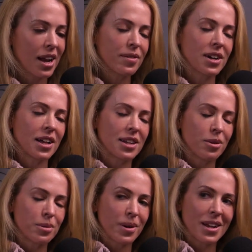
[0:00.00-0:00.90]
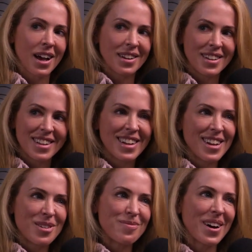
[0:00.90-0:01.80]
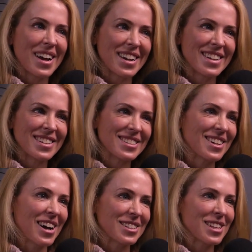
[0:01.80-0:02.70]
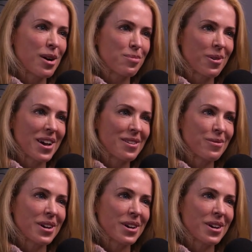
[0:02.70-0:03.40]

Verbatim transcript: I never got there with my dad, but got to that point.